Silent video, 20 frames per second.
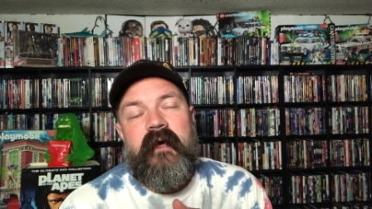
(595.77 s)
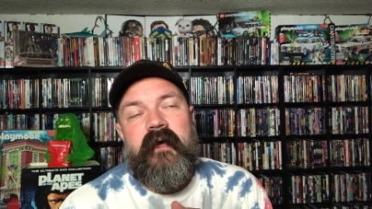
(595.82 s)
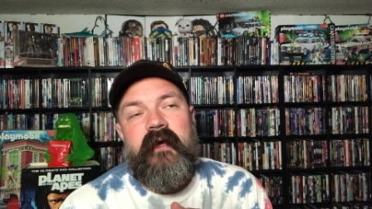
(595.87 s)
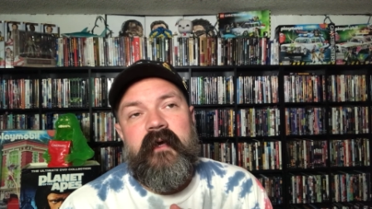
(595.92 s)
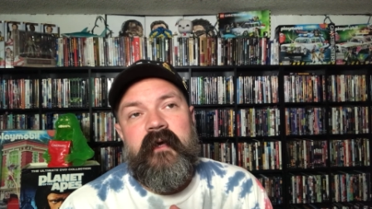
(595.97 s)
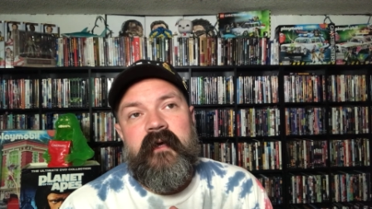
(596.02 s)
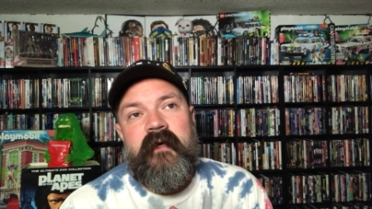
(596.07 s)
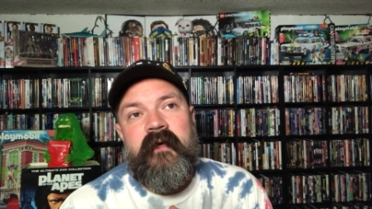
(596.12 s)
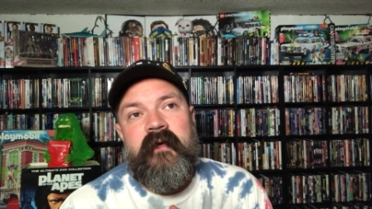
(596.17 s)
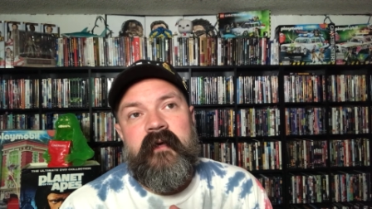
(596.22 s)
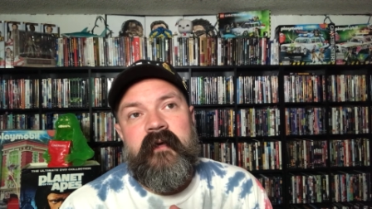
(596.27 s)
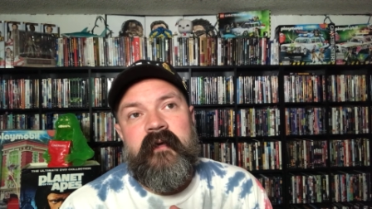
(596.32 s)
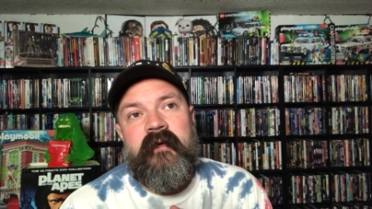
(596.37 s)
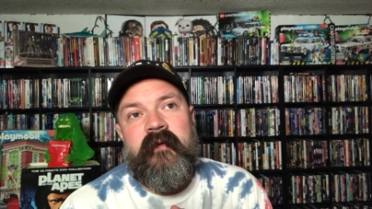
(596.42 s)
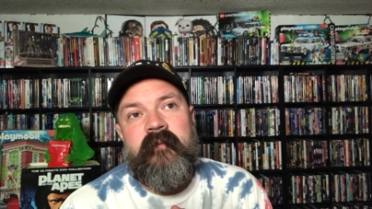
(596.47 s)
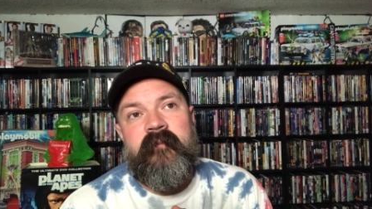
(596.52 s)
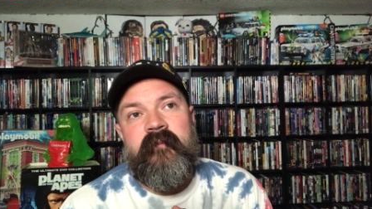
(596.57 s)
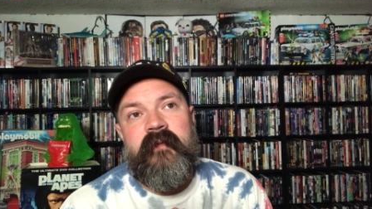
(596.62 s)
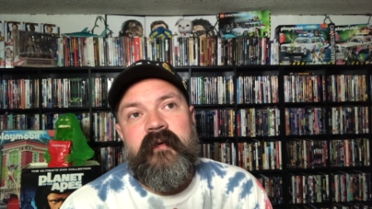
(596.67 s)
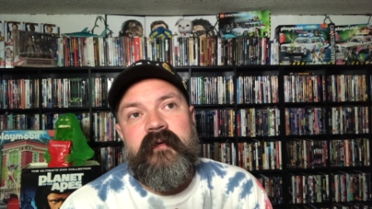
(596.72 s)

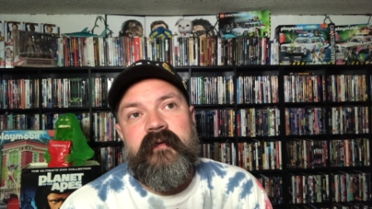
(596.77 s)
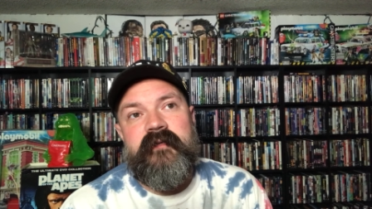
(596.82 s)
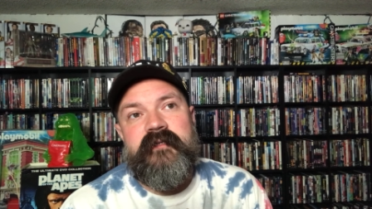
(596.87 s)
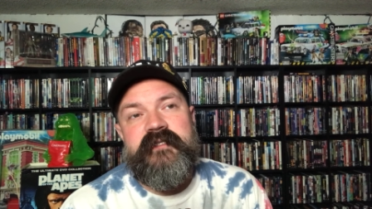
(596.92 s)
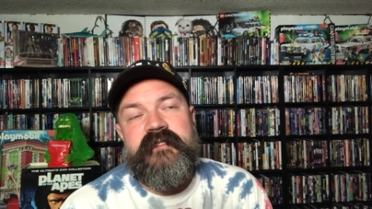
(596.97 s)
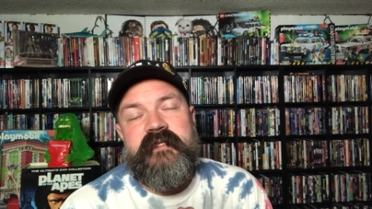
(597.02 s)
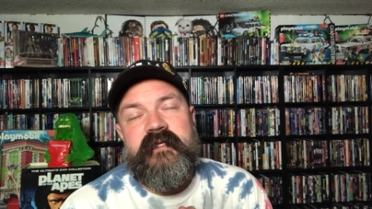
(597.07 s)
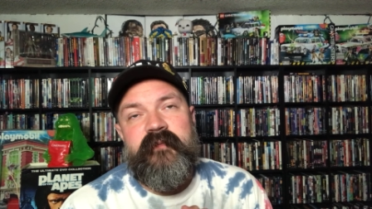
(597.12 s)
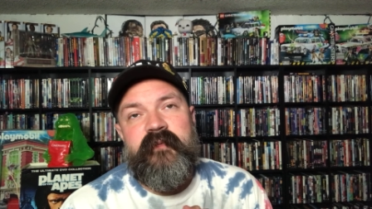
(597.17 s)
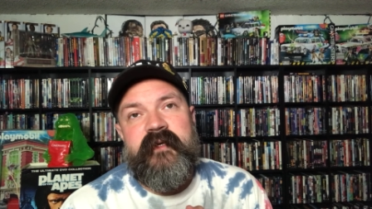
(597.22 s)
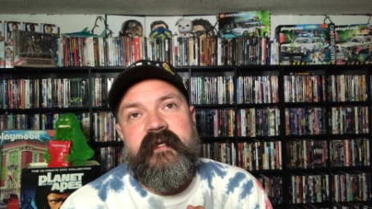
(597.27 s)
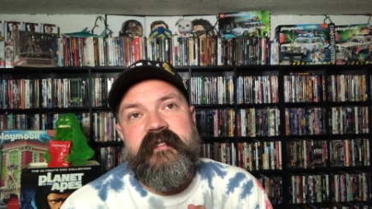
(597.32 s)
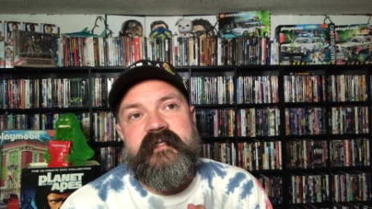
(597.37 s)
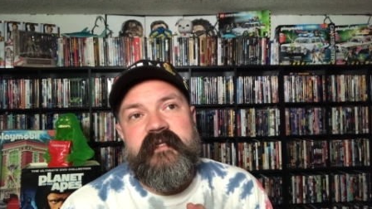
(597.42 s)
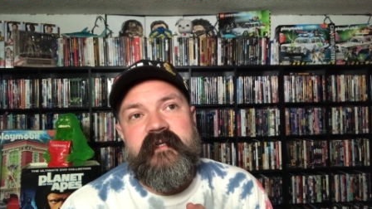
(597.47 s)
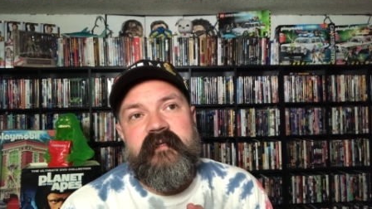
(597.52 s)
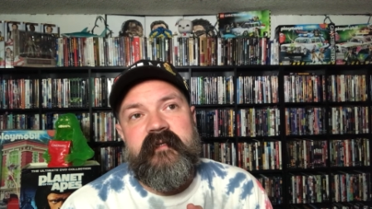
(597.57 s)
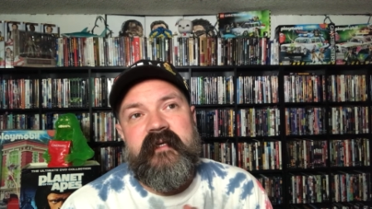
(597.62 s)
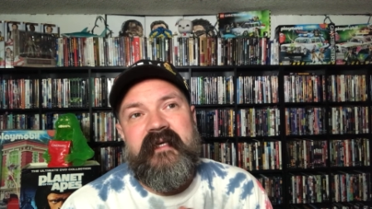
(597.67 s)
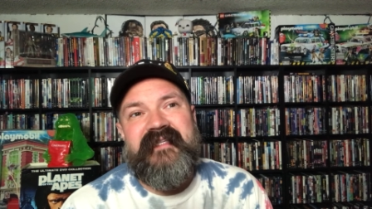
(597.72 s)
Um, what is
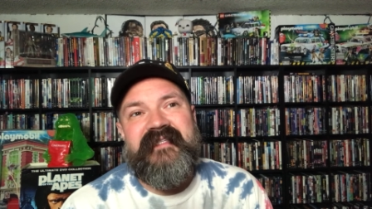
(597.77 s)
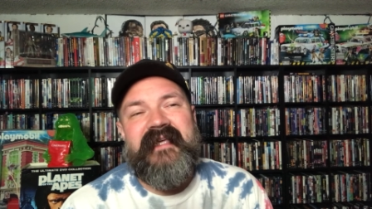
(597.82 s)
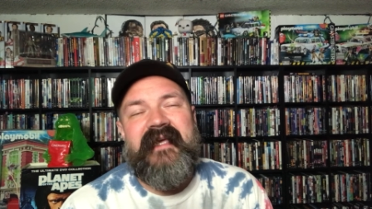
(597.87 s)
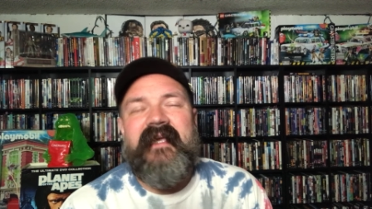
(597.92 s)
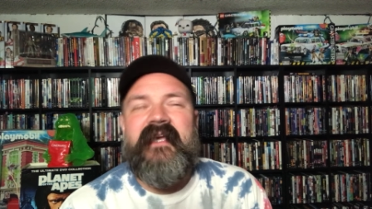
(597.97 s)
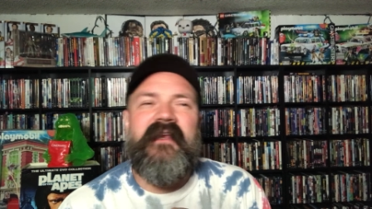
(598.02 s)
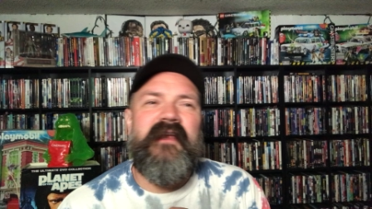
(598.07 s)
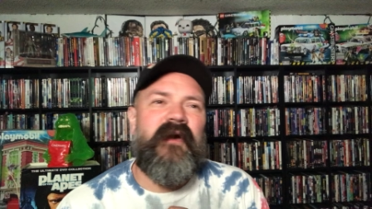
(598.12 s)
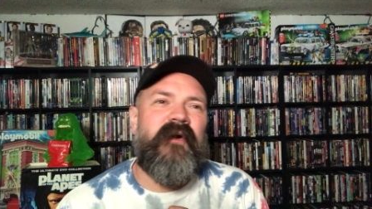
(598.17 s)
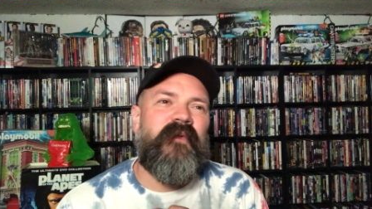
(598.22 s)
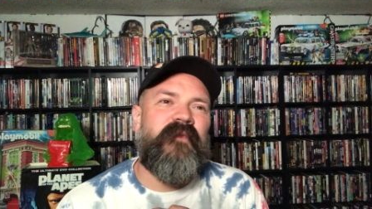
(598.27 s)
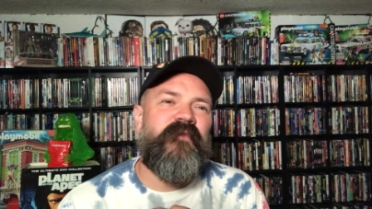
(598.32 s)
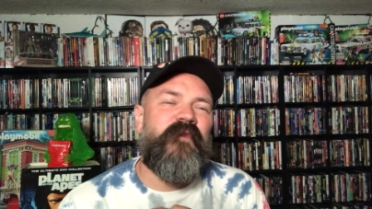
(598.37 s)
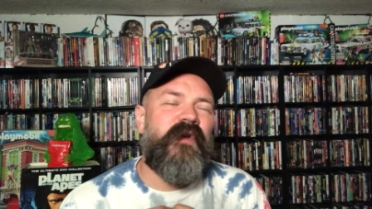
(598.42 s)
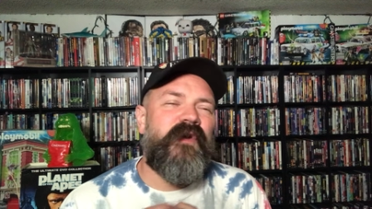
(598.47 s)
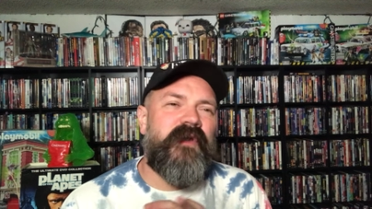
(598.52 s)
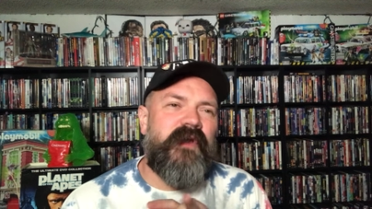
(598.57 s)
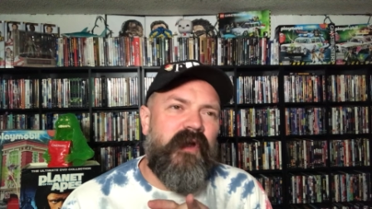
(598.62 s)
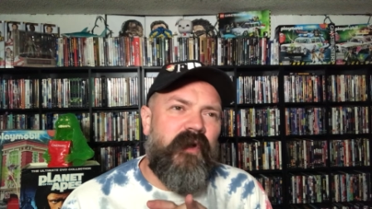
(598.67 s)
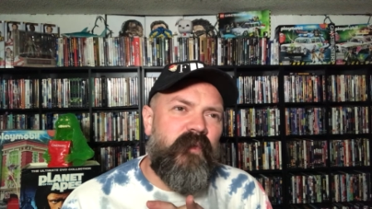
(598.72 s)
it? Because, you know,
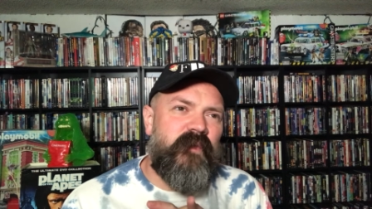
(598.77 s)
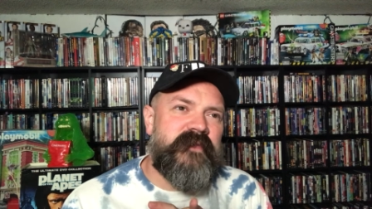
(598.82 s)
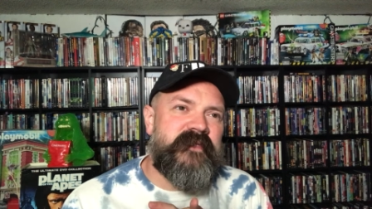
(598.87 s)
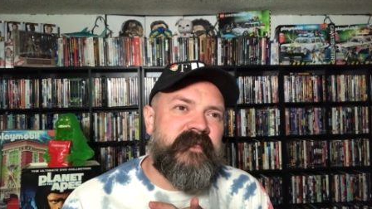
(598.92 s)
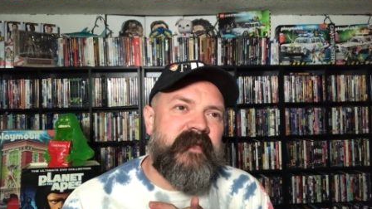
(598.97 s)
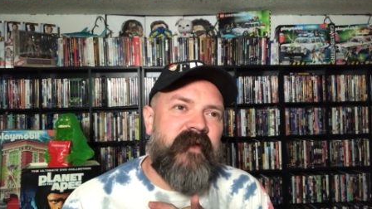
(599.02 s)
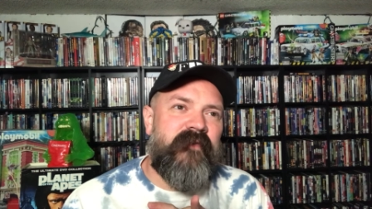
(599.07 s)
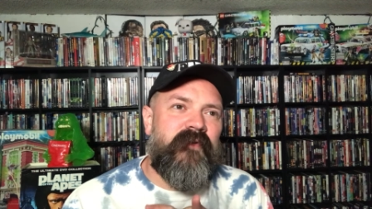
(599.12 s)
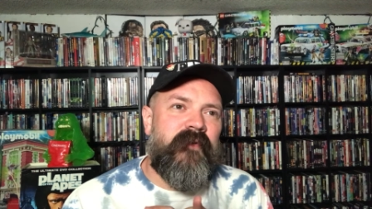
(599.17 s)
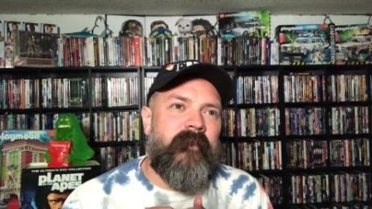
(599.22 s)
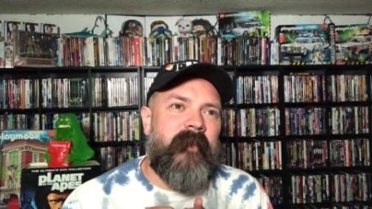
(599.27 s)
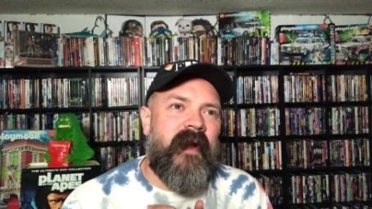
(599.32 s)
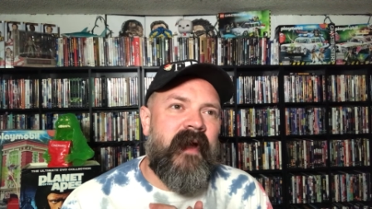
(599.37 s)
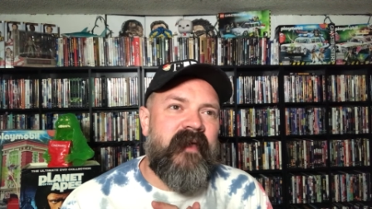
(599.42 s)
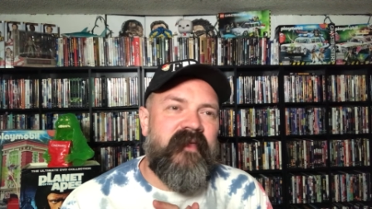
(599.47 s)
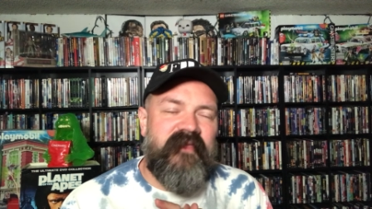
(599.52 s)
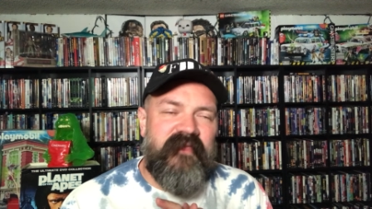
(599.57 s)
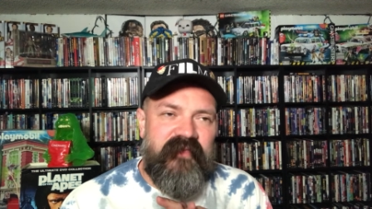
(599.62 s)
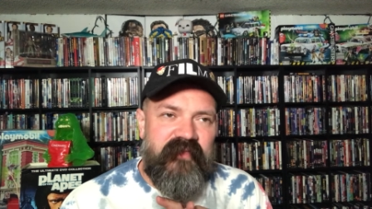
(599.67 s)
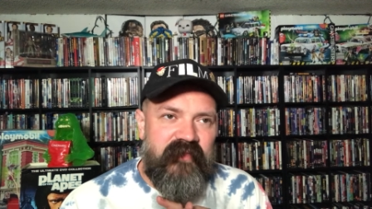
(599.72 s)
Vertigo was never
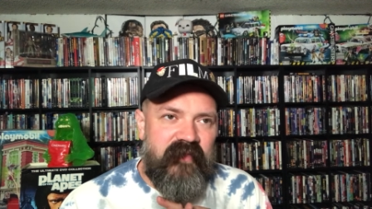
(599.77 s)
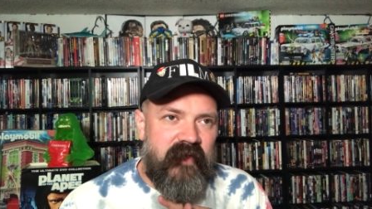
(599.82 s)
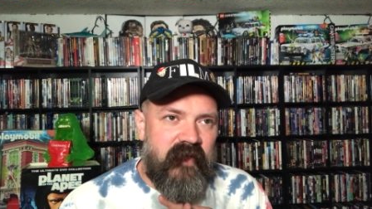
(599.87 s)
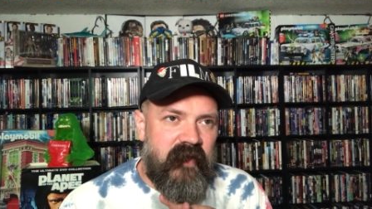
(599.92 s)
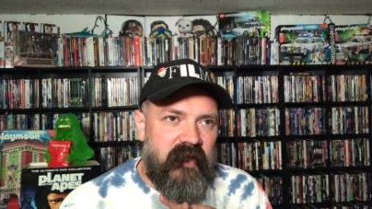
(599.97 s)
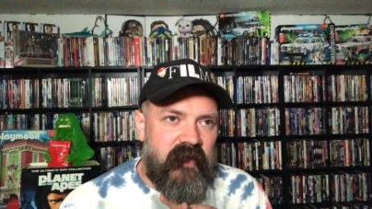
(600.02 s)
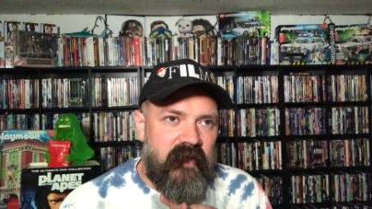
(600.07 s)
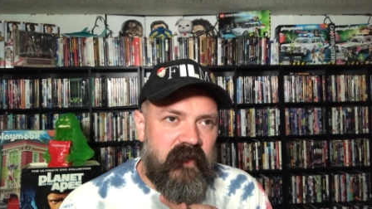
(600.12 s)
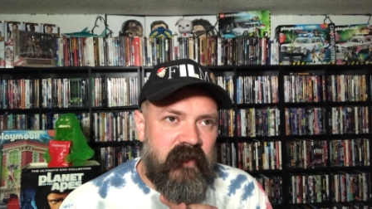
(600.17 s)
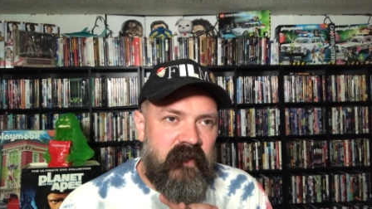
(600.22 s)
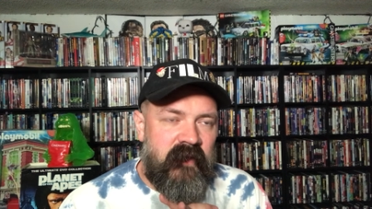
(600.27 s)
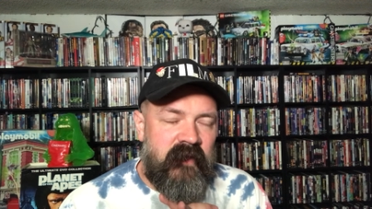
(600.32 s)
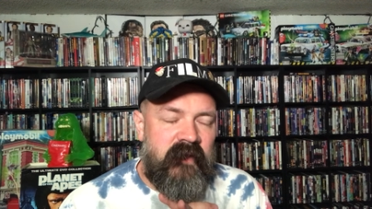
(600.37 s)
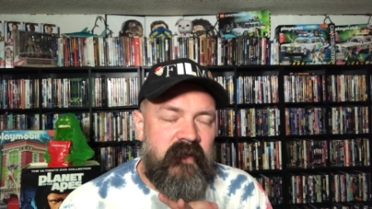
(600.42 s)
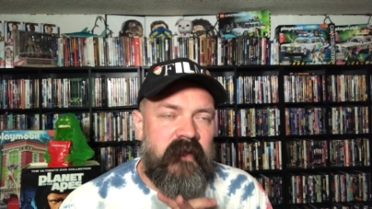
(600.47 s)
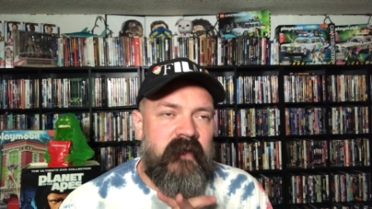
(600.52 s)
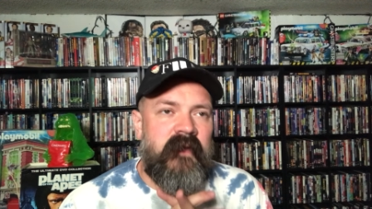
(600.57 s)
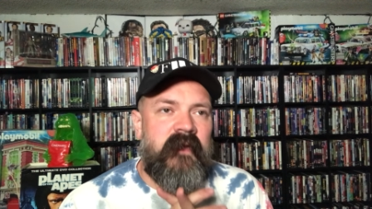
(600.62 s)
my thing.